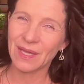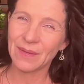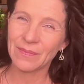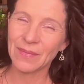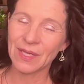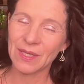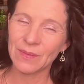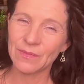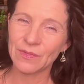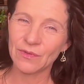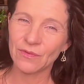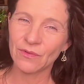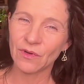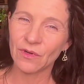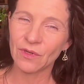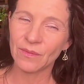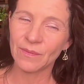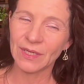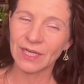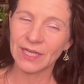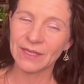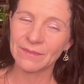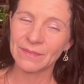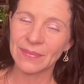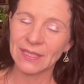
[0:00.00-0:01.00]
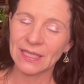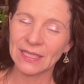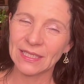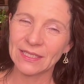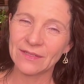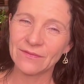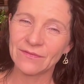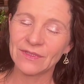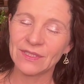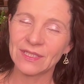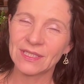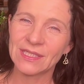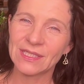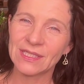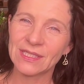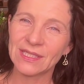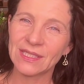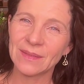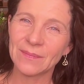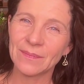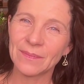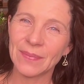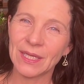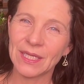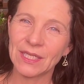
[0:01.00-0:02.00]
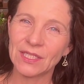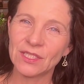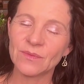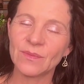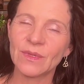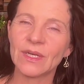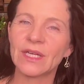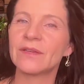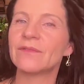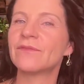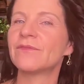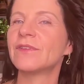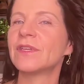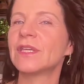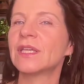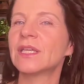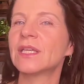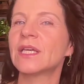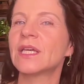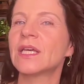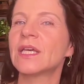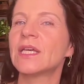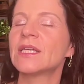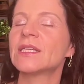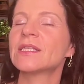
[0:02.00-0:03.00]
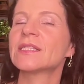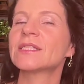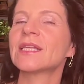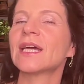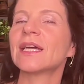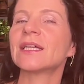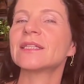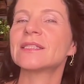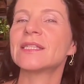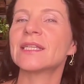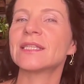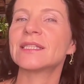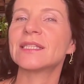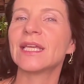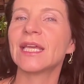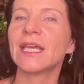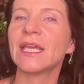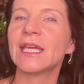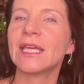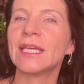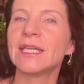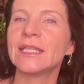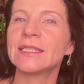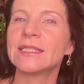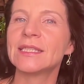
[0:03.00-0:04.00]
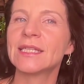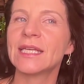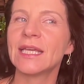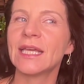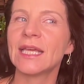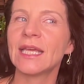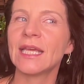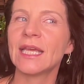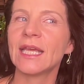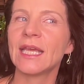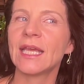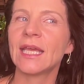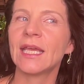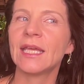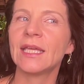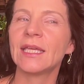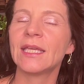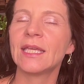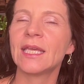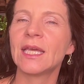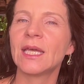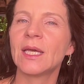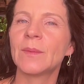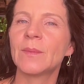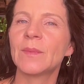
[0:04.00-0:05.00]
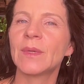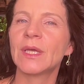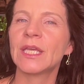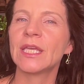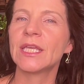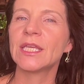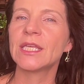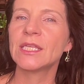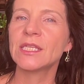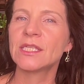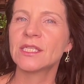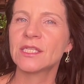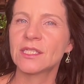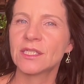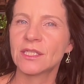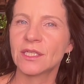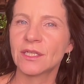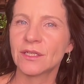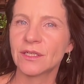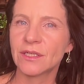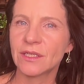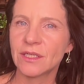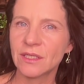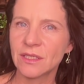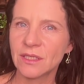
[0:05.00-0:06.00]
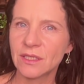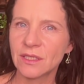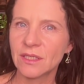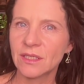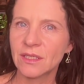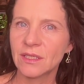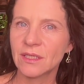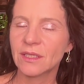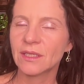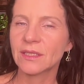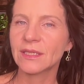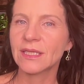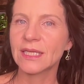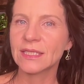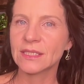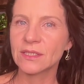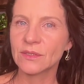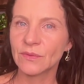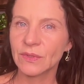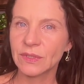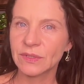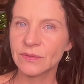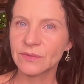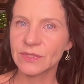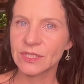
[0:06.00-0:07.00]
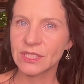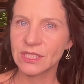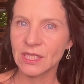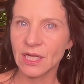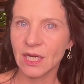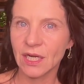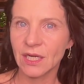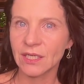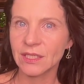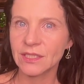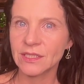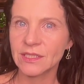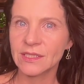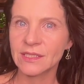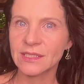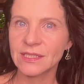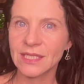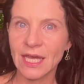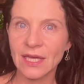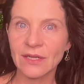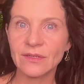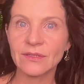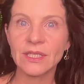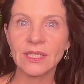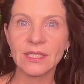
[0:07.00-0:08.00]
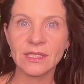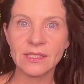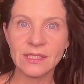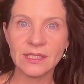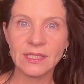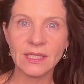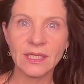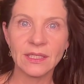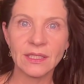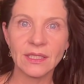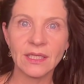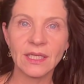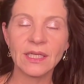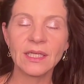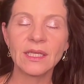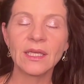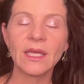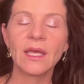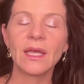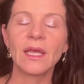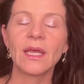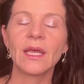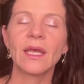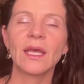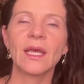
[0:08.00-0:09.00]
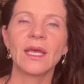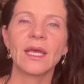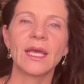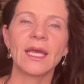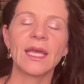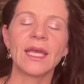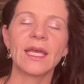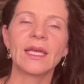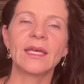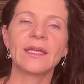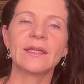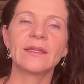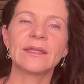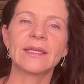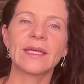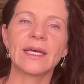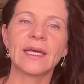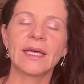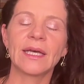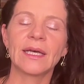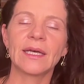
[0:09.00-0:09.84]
I may be wrong, but I believe it's in the page, but I think starts at 8 a.m. Eastern. That's when we start, Saturday and Sunday. And